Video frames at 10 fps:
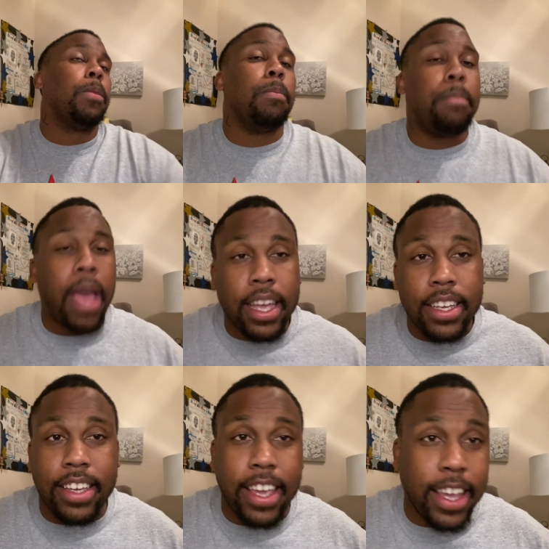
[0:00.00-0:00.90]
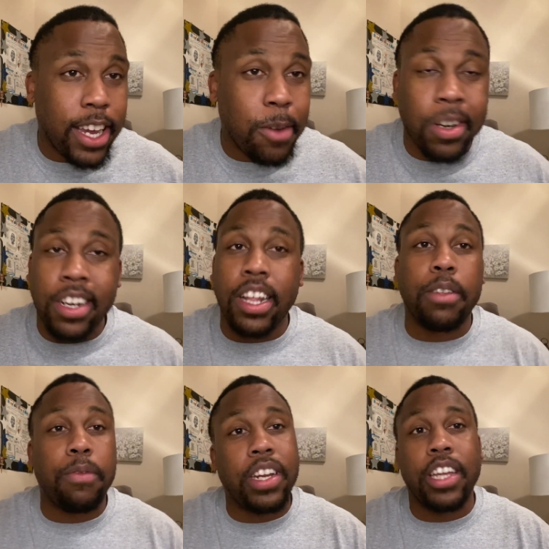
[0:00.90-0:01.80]
back again with another
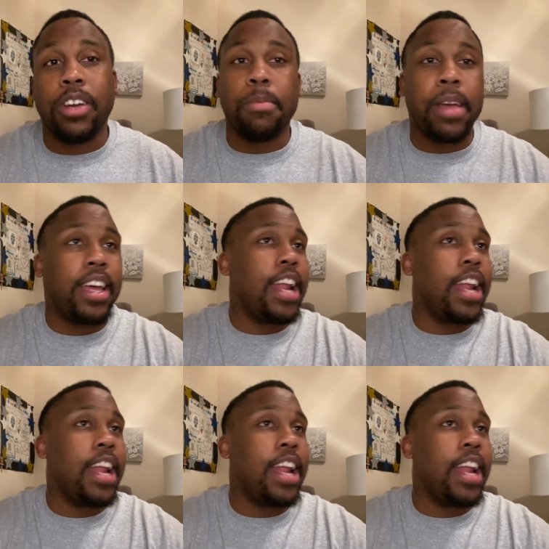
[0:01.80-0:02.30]
video, man.